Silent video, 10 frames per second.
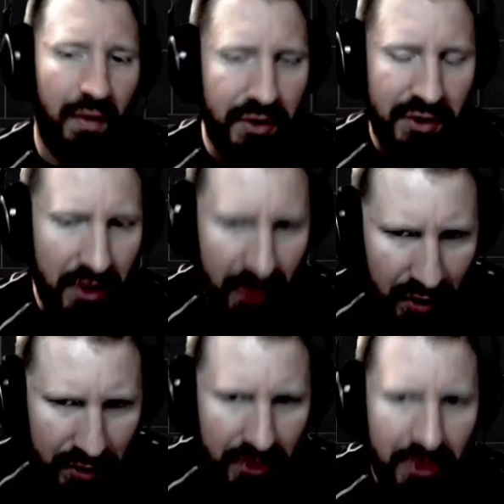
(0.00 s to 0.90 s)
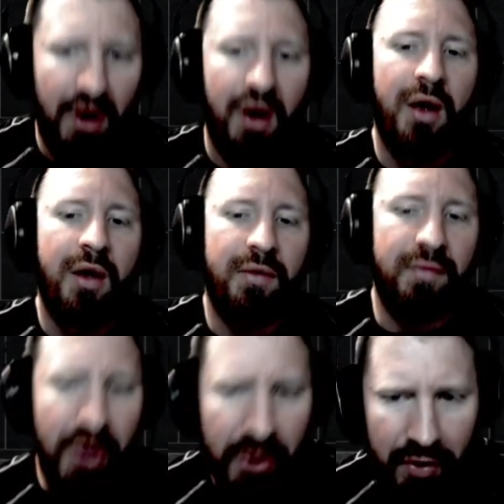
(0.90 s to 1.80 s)
this thing does is
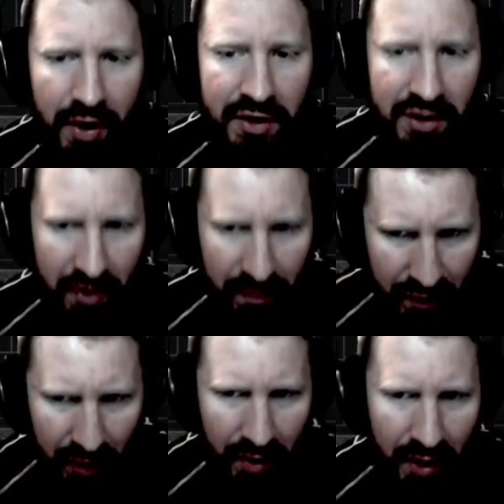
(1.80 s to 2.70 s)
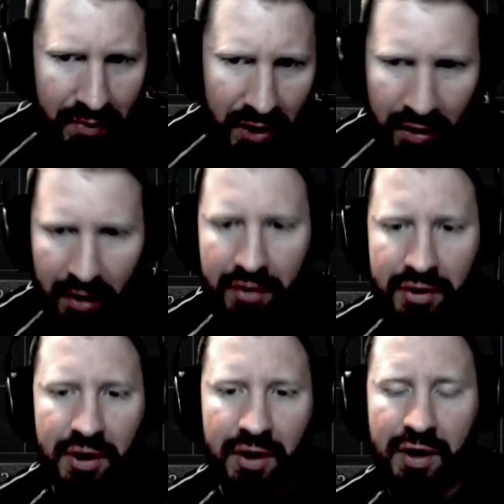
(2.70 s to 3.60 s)
meteorites fall around meteor,
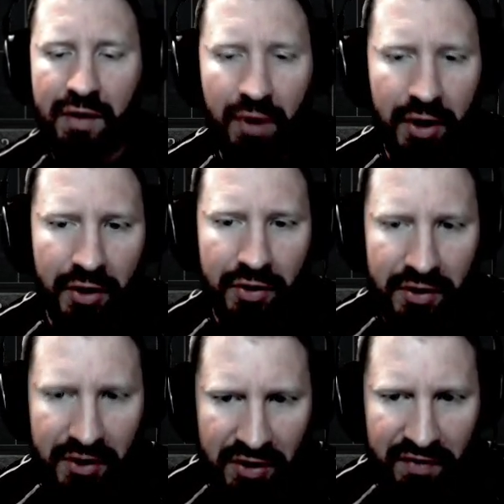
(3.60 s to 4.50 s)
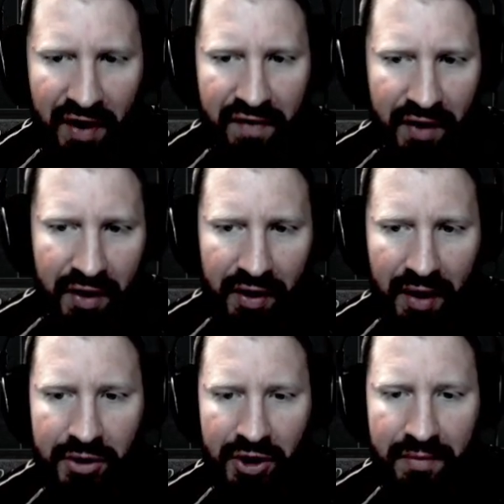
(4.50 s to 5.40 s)
dealing 165 fire
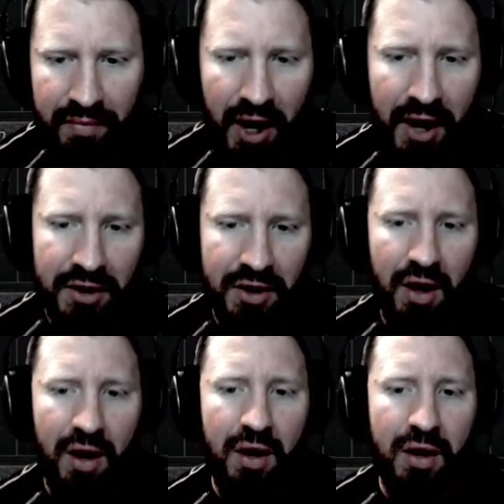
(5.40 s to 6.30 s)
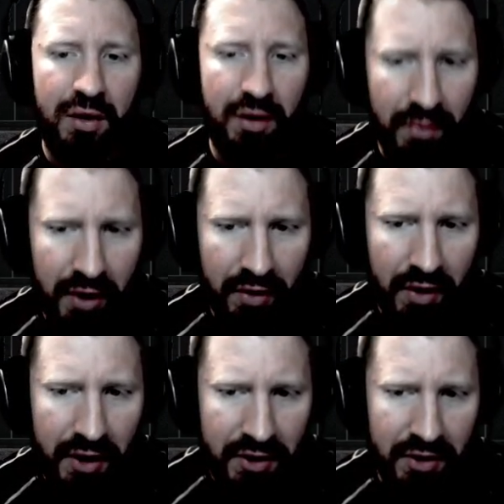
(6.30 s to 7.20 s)
damage on impact. Your
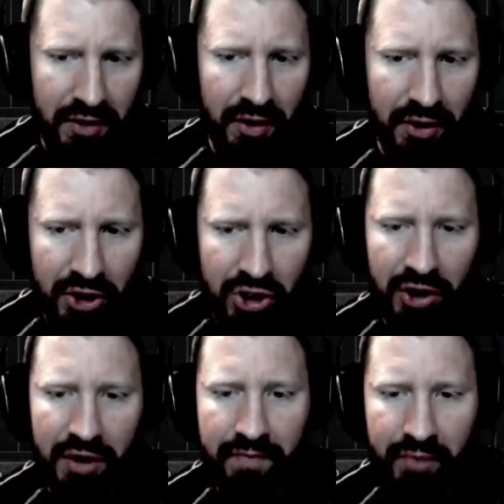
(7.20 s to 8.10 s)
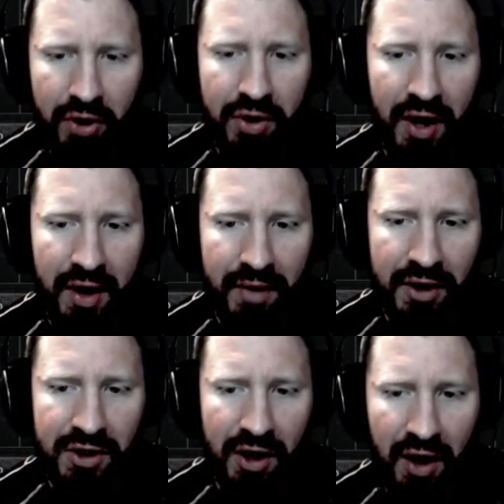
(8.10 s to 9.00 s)
meteorites additionally burn
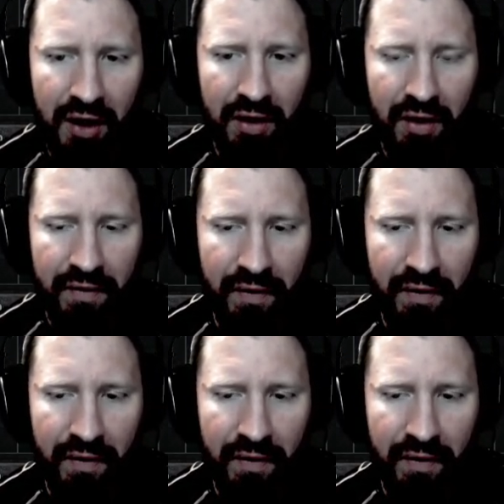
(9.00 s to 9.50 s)
enemies they hit for